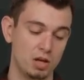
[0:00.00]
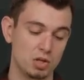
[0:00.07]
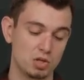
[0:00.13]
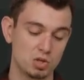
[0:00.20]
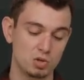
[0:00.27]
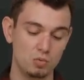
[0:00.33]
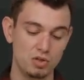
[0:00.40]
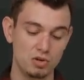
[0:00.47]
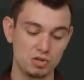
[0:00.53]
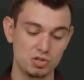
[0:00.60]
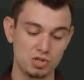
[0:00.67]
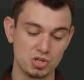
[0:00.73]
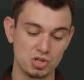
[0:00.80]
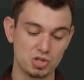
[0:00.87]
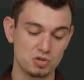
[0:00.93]
So there's
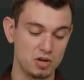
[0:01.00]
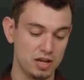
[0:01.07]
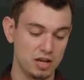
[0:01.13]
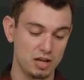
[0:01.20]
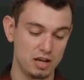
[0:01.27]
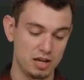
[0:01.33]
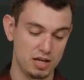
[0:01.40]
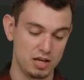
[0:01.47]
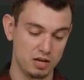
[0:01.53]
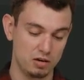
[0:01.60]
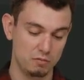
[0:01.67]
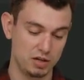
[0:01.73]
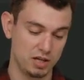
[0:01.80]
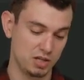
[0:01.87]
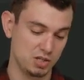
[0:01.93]
a string here.
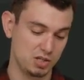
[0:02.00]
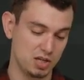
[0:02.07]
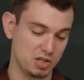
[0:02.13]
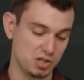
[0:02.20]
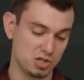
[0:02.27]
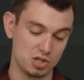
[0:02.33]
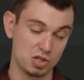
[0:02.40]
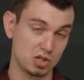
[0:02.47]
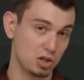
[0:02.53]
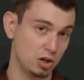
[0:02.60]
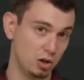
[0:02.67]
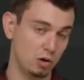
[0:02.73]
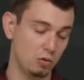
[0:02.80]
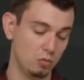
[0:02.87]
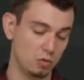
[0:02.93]
We can see it's just
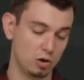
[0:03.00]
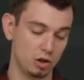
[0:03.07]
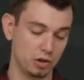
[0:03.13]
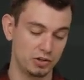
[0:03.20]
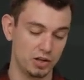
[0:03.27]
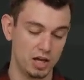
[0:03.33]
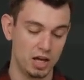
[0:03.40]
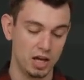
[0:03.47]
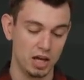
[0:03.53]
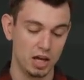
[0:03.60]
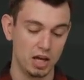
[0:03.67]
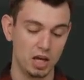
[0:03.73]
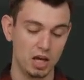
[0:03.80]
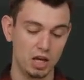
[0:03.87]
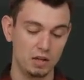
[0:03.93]
hello world.
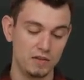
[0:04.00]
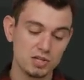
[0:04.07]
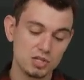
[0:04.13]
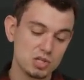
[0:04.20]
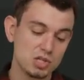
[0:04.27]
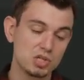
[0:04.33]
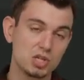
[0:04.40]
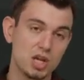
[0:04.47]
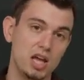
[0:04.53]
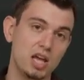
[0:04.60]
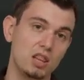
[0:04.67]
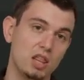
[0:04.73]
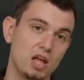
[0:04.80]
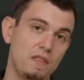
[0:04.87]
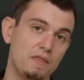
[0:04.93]
And this is
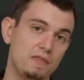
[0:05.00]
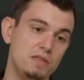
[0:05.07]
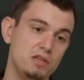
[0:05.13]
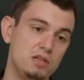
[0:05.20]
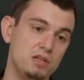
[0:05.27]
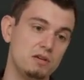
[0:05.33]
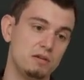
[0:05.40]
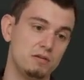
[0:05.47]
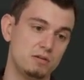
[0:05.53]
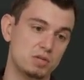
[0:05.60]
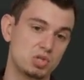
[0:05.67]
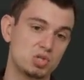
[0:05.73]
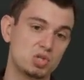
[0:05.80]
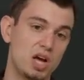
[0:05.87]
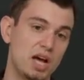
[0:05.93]
saying that the
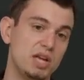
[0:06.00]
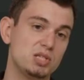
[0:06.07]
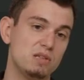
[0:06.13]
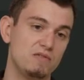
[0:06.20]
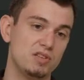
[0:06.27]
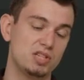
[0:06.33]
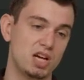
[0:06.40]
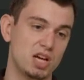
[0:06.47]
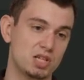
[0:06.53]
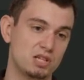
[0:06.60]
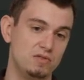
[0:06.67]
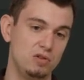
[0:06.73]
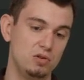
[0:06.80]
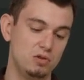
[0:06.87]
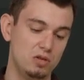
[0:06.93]
size of the text
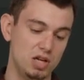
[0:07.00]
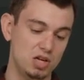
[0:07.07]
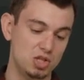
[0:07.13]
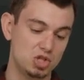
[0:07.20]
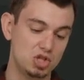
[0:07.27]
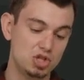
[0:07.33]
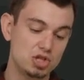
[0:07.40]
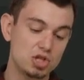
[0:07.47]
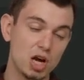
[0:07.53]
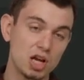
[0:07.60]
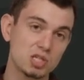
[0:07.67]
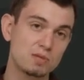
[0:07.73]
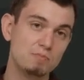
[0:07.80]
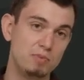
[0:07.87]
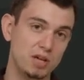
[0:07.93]
view is
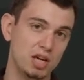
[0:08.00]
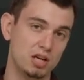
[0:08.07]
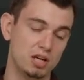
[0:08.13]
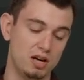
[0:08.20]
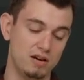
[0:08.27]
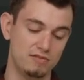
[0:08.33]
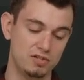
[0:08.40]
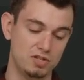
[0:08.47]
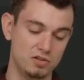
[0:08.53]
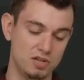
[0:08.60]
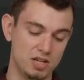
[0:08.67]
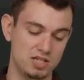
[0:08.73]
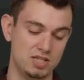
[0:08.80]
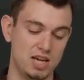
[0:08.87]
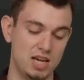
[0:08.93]
just big enough to
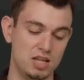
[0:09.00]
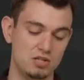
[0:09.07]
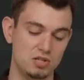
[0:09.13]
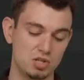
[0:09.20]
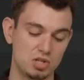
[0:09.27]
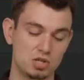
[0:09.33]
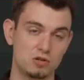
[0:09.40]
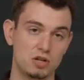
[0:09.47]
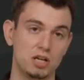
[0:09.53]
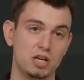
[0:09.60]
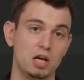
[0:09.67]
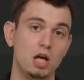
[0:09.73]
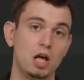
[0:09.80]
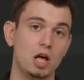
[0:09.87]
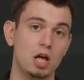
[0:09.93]
contain the
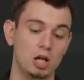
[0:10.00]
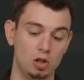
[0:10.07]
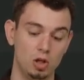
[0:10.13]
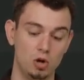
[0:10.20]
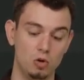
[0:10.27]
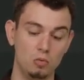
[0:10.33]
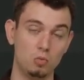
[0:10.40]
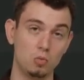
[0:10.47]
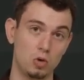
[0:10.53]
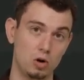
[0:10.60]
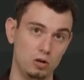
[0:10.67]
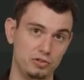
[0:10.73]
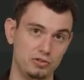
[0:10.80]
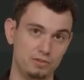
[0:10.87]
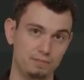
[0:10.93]
string hello
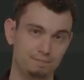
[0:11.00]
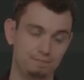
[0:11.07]
world.